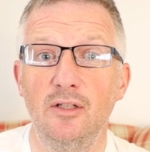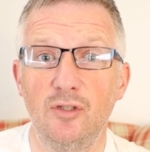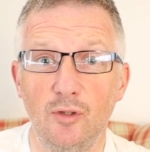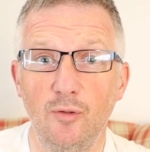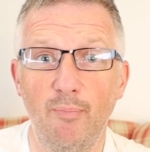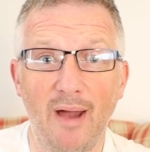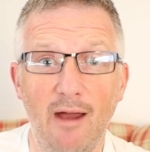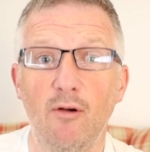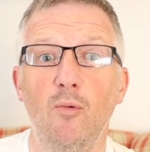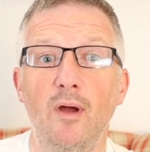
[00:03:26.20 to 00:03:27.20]
to
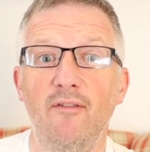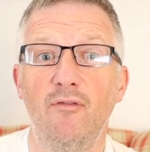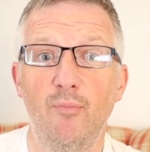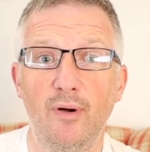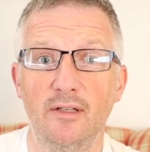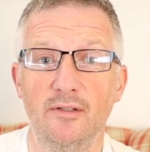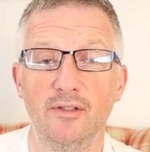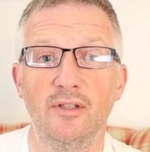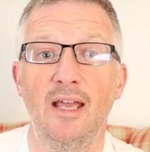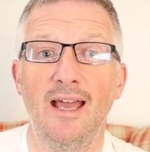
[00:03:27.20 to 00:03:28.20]
power away from
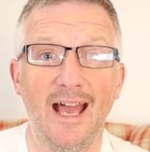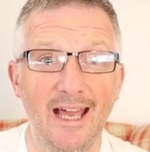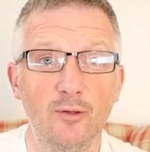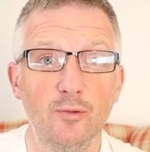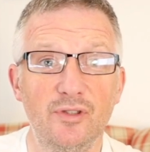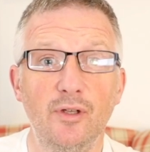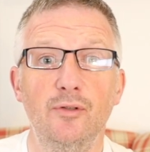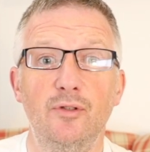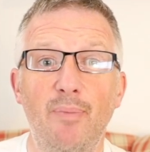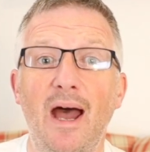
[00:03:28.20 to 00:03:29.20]
predators and
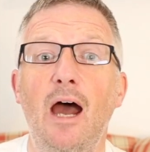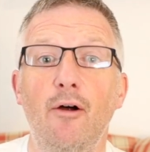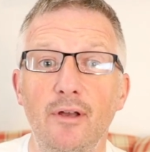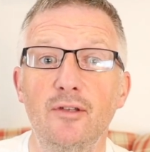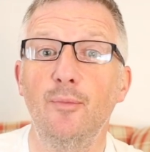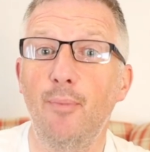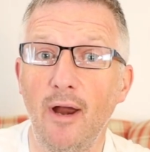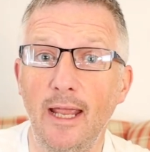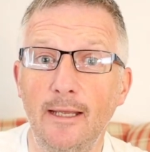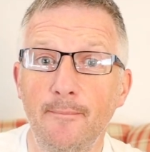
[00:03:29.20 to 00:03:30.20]
also to power into
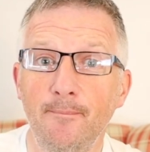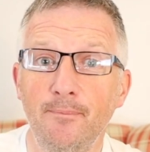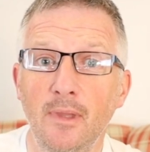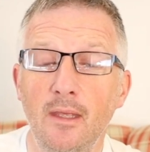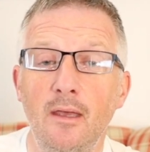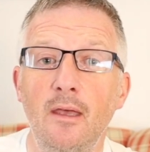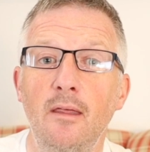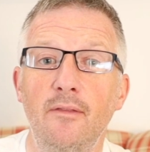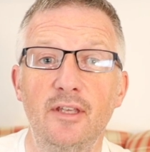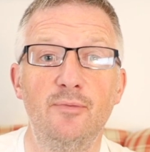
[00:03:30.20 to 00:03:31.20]
prey.
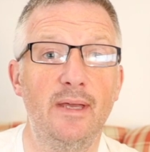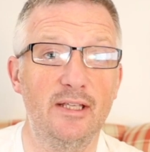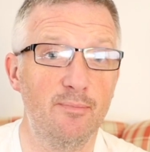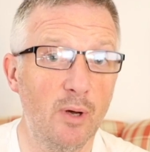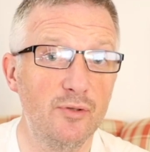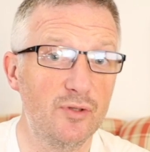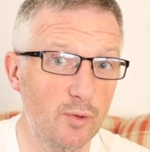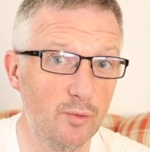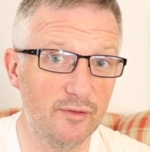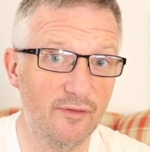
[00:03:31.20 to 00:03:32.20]
This makes most
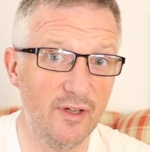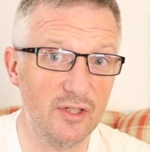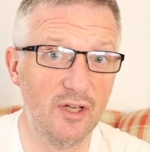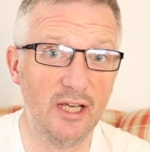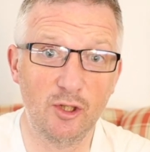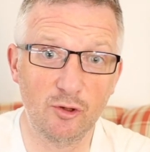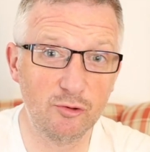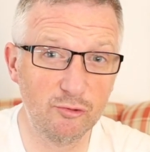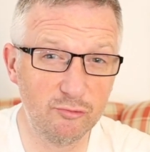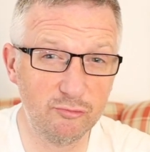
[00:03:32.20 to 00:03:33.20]
saltwater fish
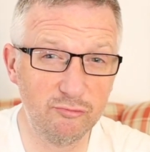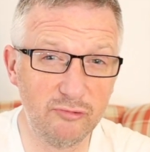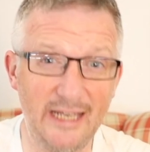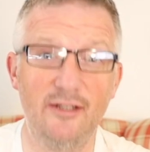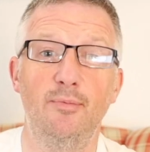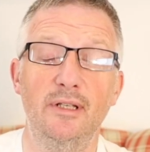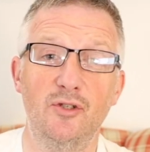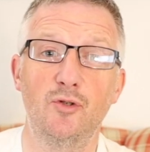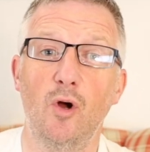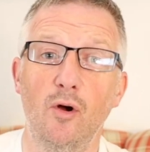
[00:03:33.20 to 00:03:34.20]
incredibly
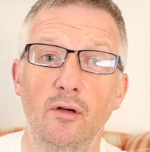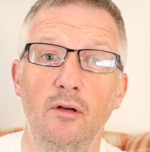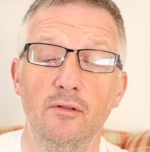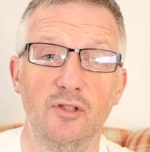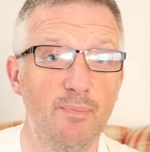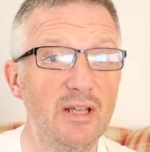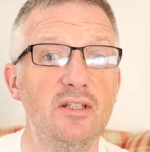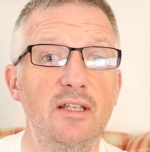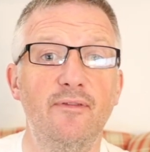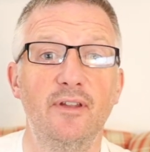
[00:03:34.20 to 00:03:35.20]
strong,
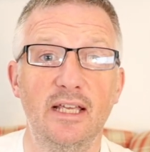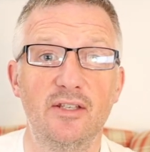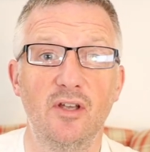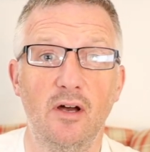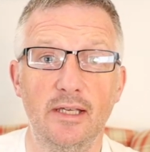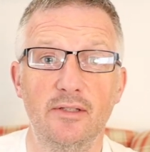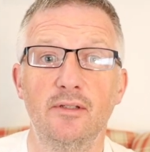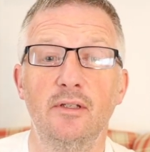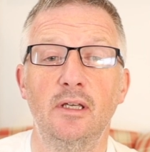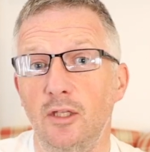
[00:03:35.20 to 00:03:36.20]
especially for their
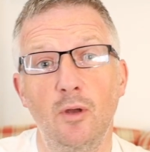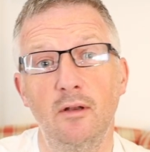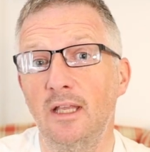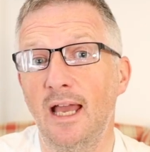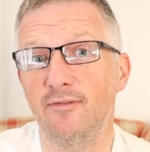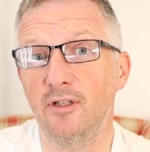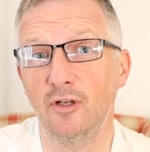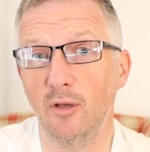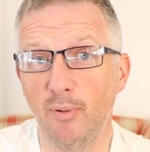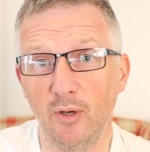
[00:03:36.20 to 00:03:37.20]
size. You only have to
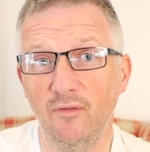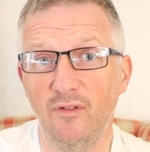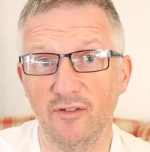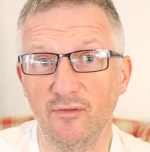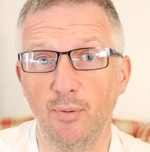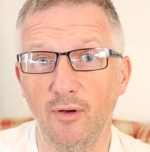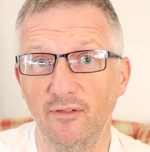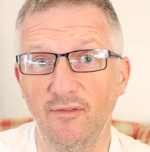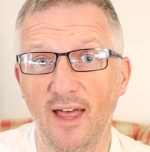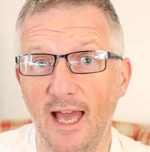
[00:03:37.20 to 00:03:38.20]
look at bonefish for
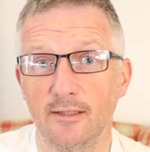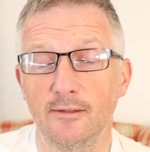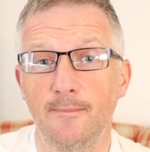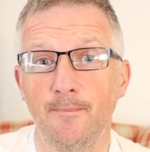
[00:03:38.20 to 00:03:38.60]
proof of that.